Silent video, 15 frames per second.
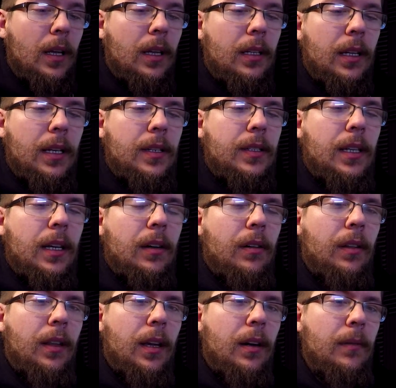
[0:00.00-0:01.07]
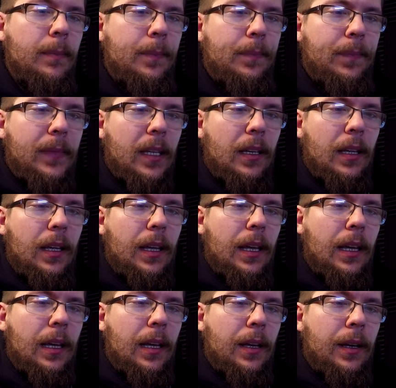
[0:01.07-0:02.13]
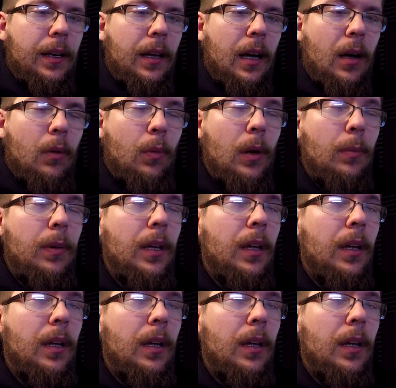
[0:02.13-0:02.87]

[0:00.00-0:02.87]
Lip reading: nice sticker there. And I will